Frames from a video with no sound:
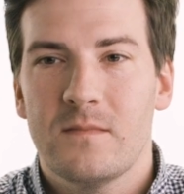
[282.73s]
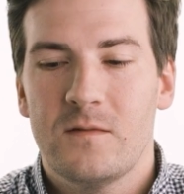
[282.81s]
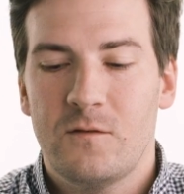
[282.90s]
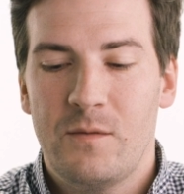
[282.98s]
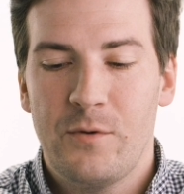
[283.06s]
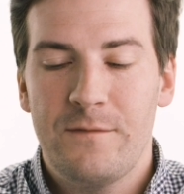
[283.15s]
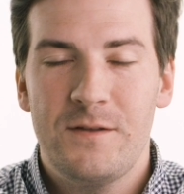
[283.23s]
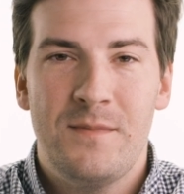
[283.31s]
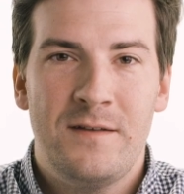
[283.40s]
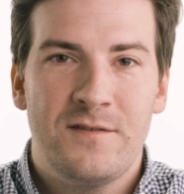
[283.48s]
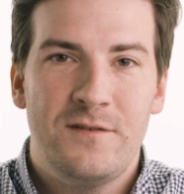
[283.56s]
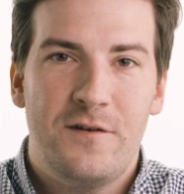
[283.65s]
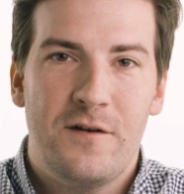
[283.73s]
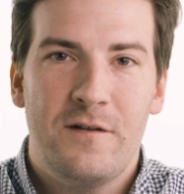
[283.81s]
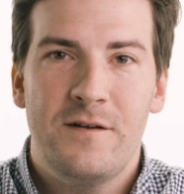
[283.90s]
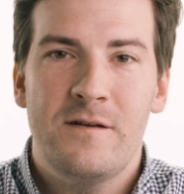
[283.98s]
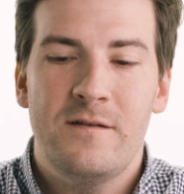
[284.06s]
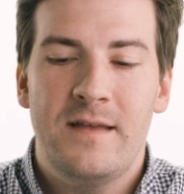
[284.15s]
So I briefly mentioned it
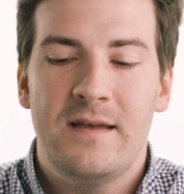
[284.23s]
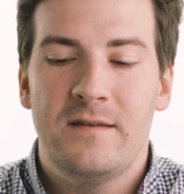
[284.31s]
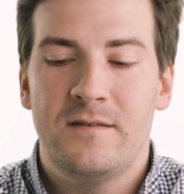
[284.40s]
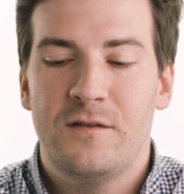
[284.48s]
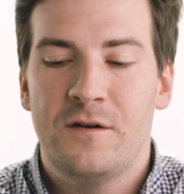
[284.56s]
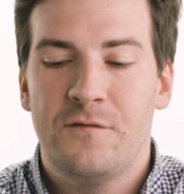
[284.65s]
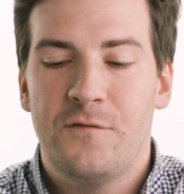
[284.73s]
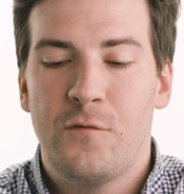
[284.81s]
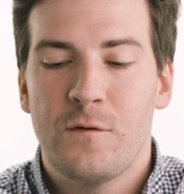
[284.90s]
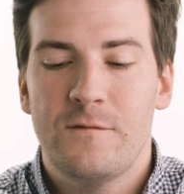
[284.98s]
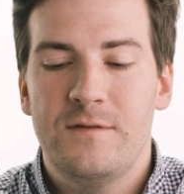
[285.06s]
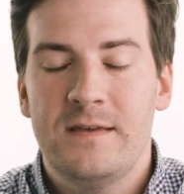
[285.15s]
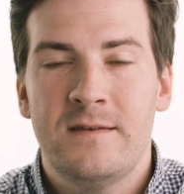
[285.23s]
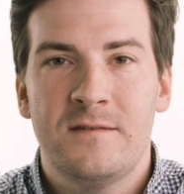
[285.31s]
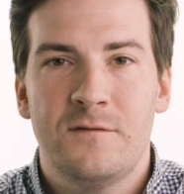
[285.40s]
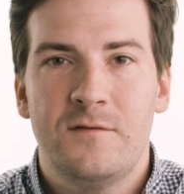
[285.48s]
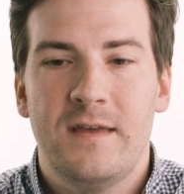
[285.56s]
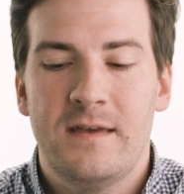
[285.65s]
earlier, and that is the 4
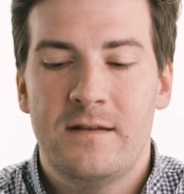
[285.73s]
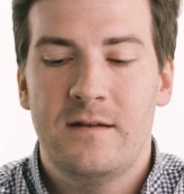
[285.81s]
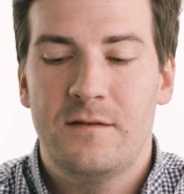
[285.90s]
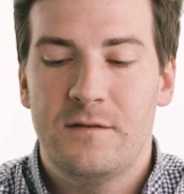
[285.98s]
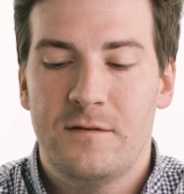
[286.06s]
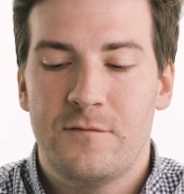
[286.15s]
V's of data: the